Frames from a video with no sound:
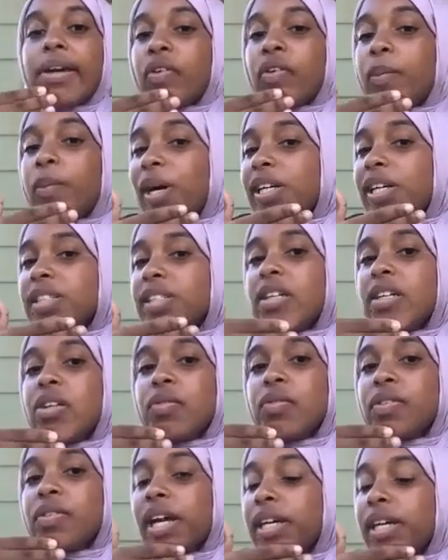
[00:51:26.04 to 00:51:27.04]
for
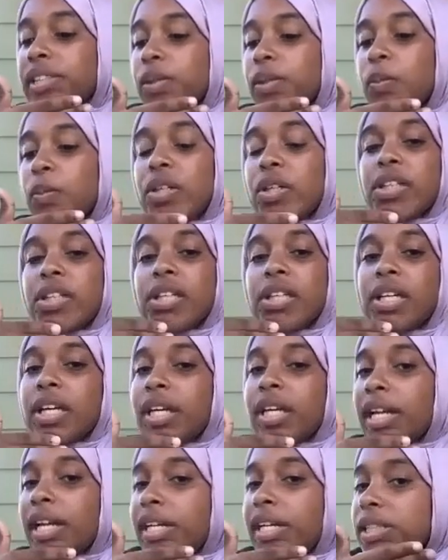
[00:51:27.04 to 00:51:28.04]
myself, as I'm learning
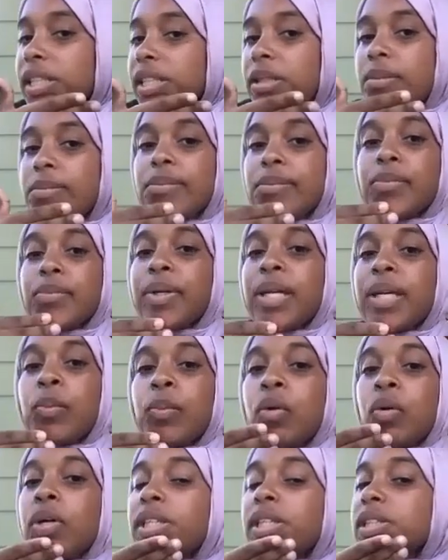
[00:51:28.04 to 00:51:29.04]
and as I'm being
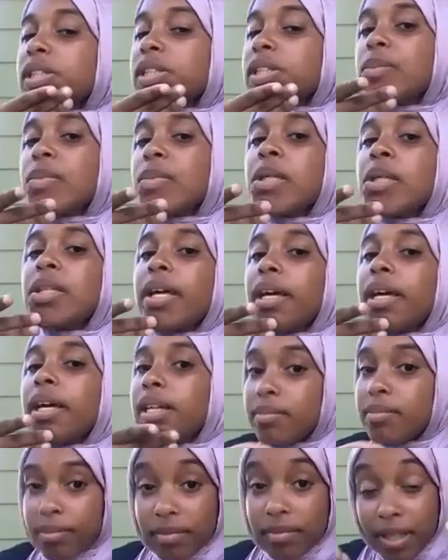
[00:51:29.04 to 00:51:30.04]
poured into me,
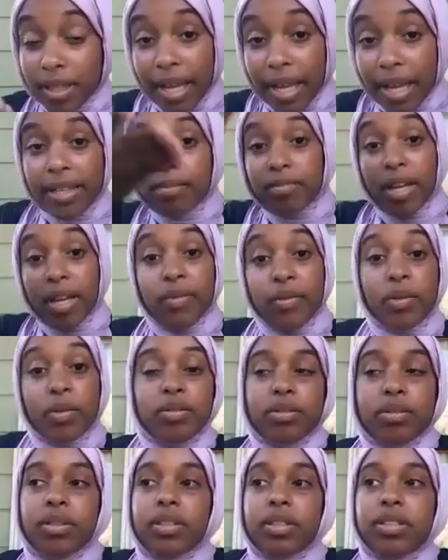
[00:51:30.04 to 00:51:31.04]
that like
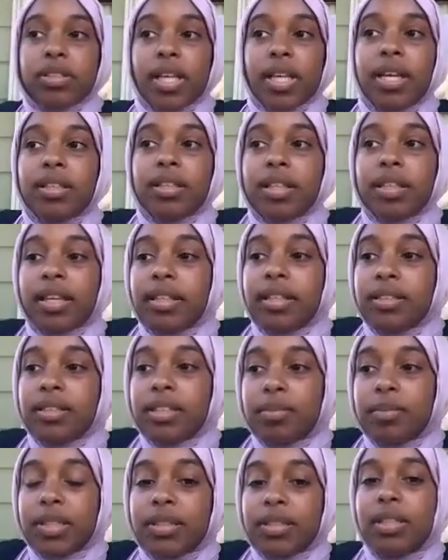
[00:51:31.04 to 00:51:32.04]
everyone's really saying, the
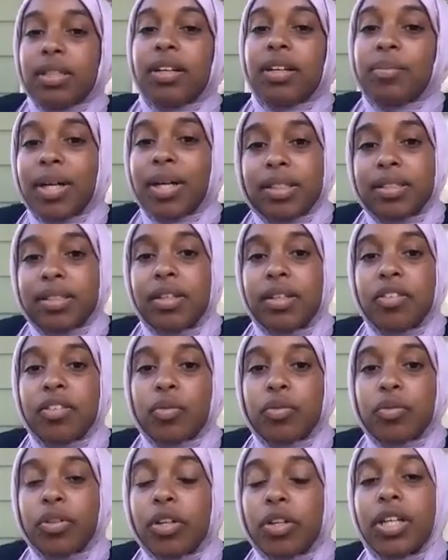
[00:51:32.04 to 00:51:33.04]
intimacy of myself
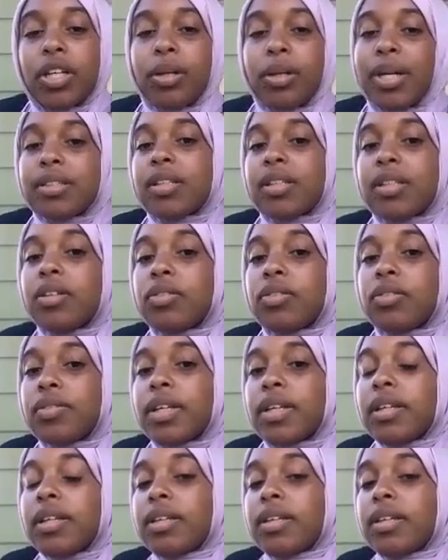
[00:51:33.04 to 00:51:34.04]
and knowing myself
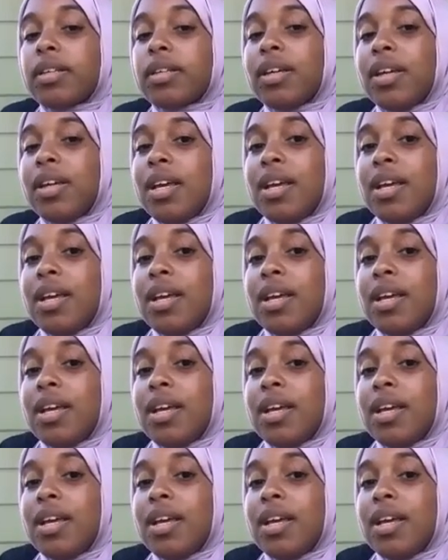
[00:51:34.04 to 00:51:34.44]
and